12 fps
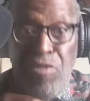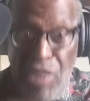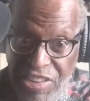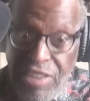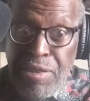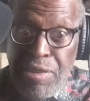
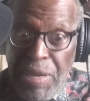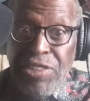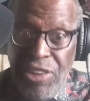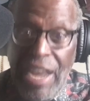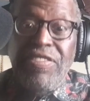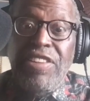Racism in the
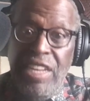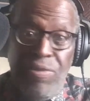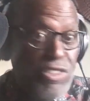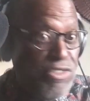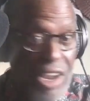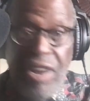military has to
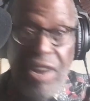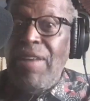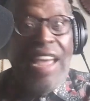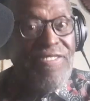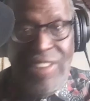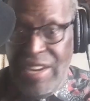deal with straight up
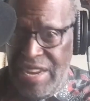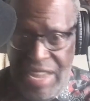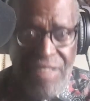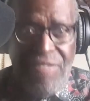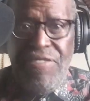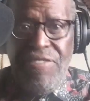life and
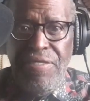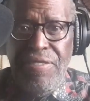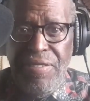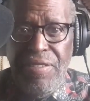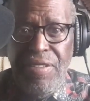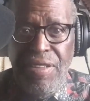death
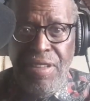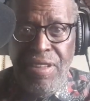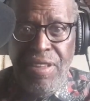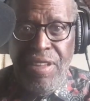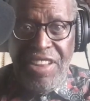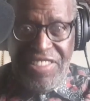
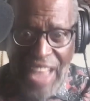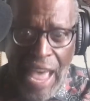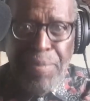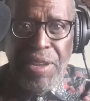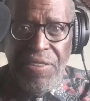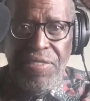
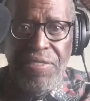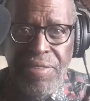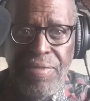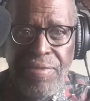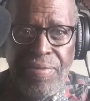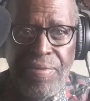assignments,
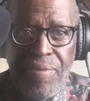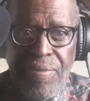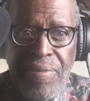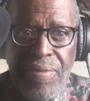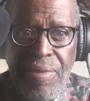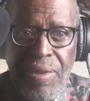
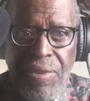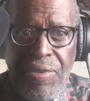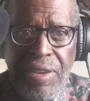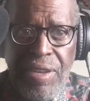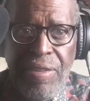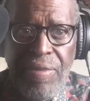you
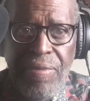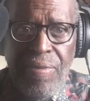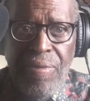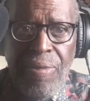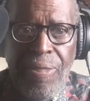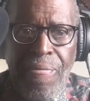see?
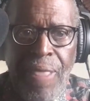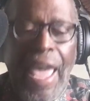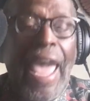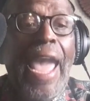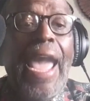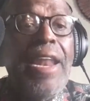
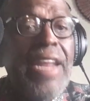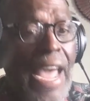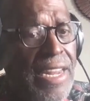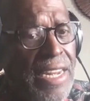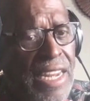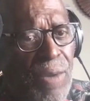And
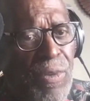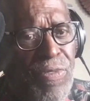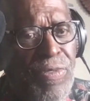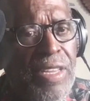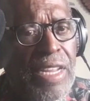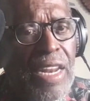had to deal
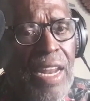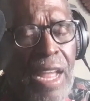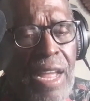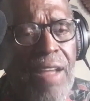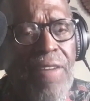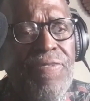with the
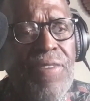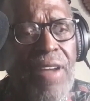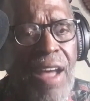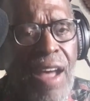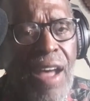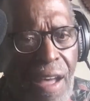love
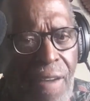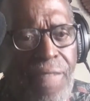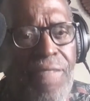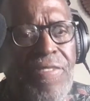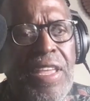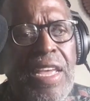
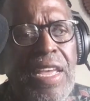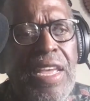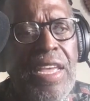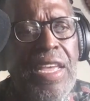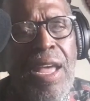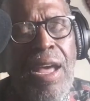of
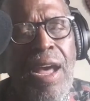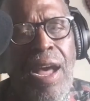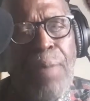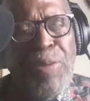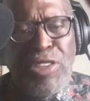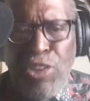the
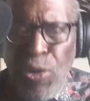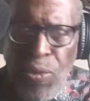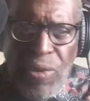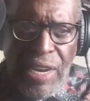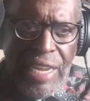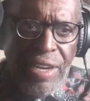
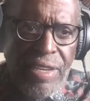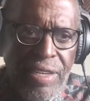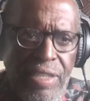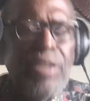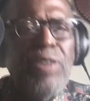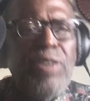platoon leader,
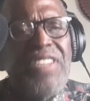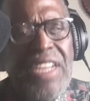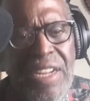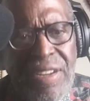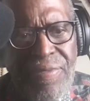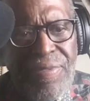the
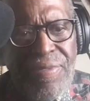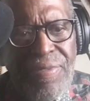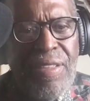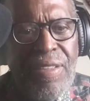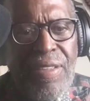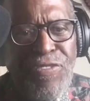lieutenant,
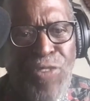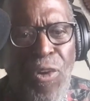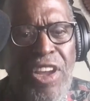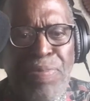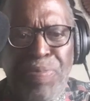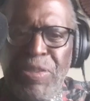
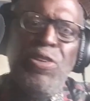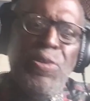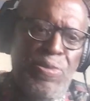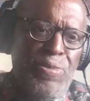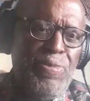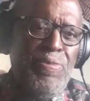for his
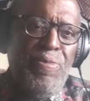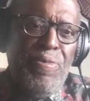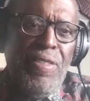platoon.